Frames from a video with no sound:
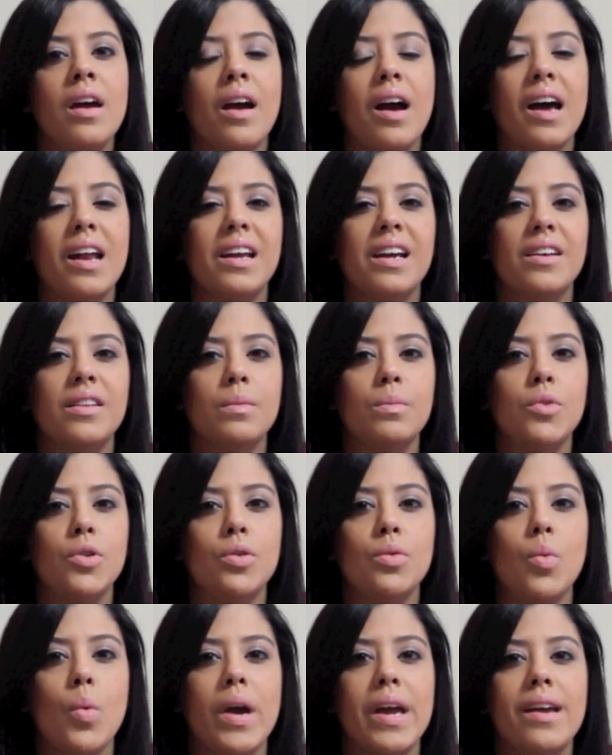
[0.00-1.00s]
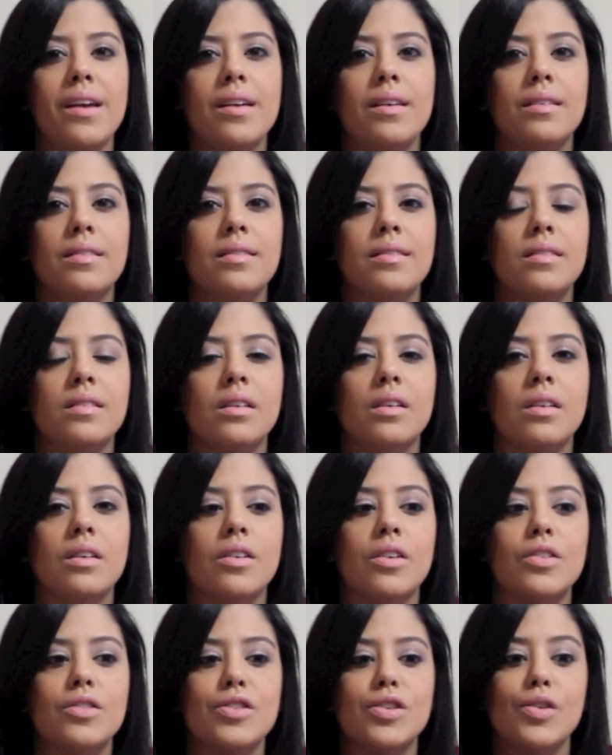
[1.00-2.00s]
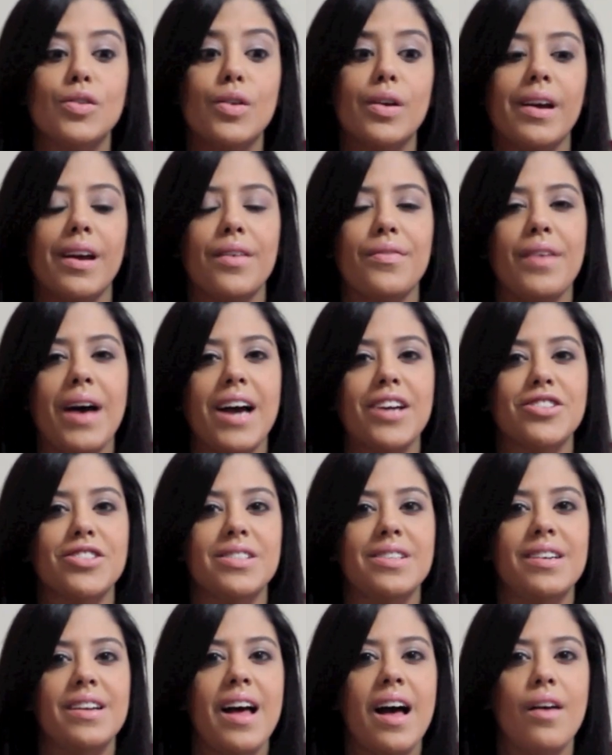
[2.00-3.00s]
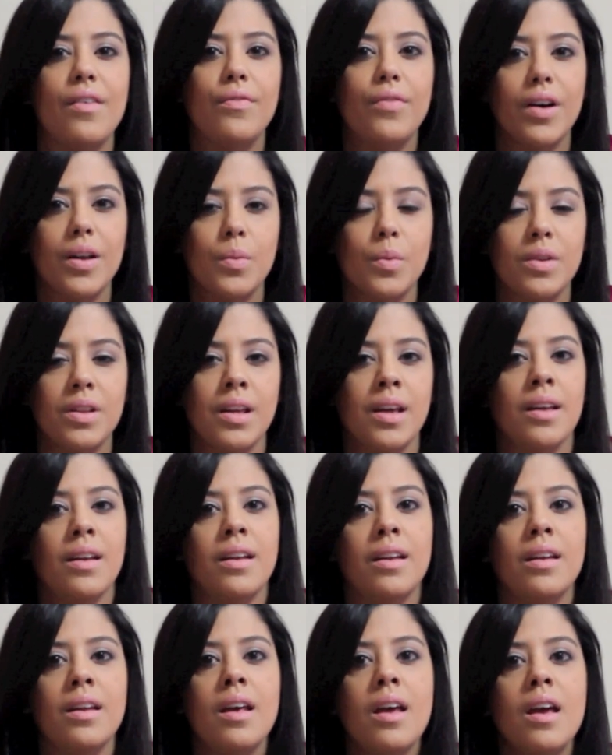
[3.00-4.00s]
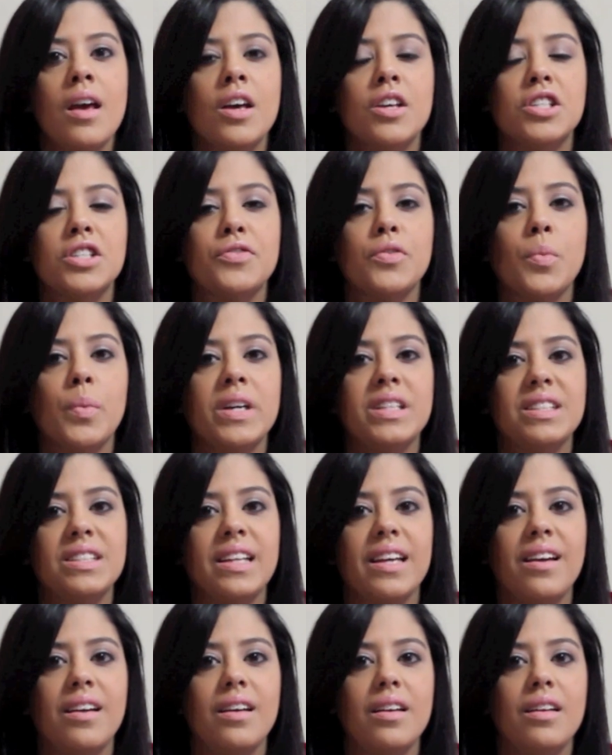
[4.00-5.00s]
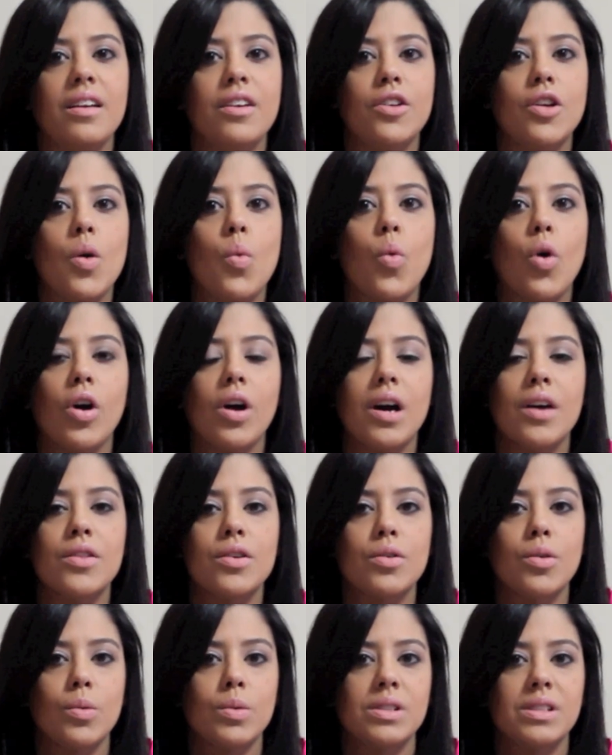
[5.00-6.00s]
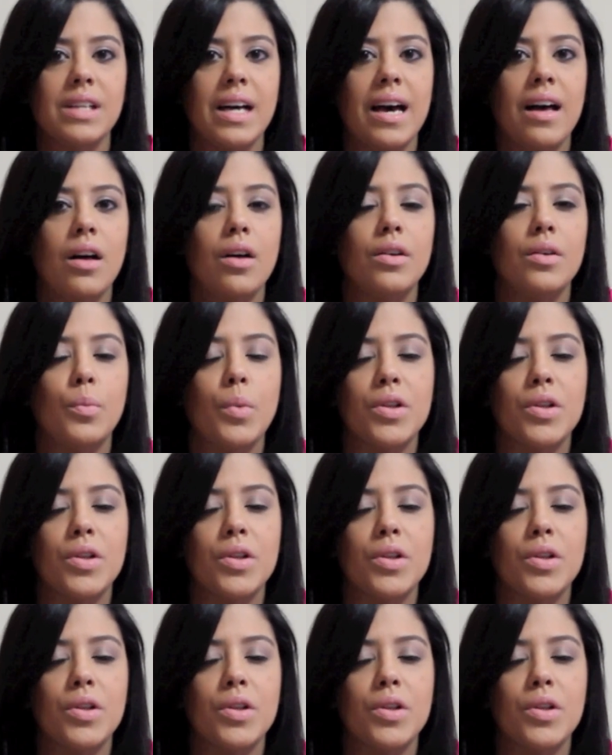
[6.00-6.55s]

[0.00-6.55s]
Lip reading: kind of give them new ways to look at fashion and have fun with it, and different ways that they could work on their own style,